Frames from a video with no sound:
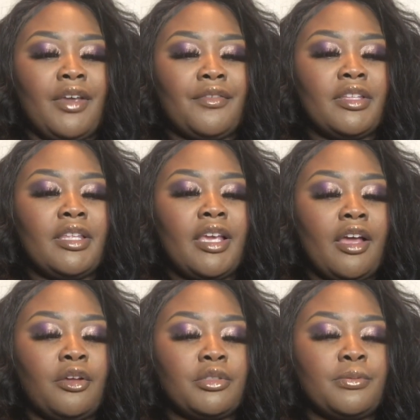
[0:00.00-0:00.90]
Everything
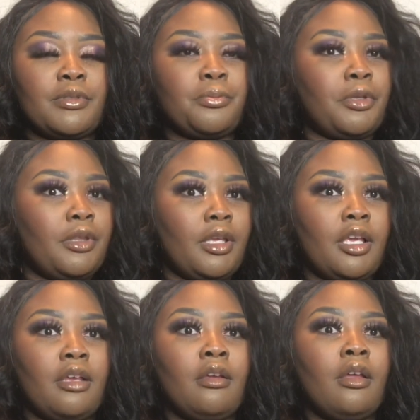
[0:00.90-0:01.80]
else was
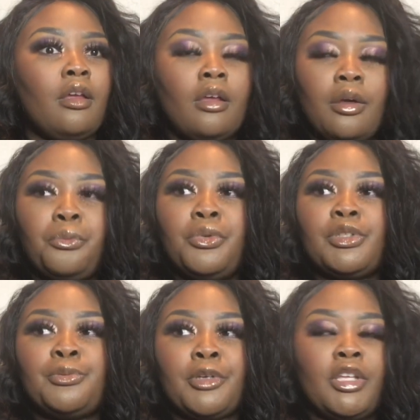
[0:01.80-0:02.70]
really
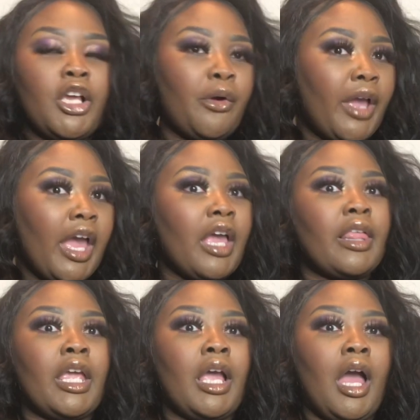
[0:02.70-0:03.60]
okay.
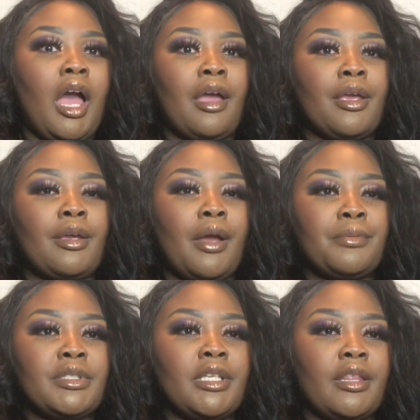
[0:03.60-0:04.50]
Like, I
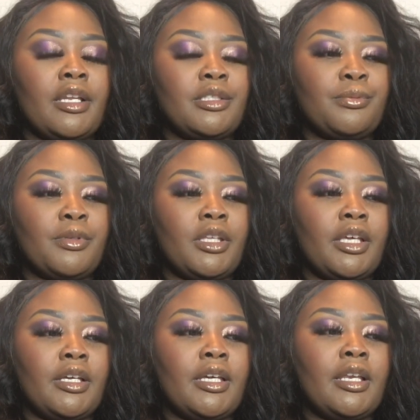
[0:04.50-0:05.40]
would say that it's really
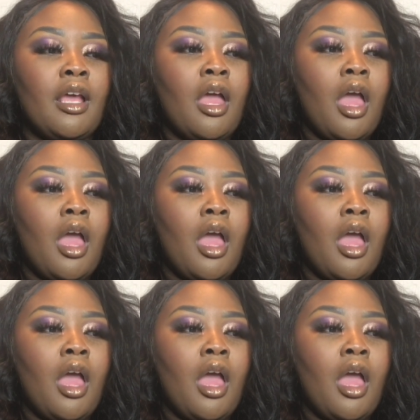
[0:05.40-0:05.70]
good.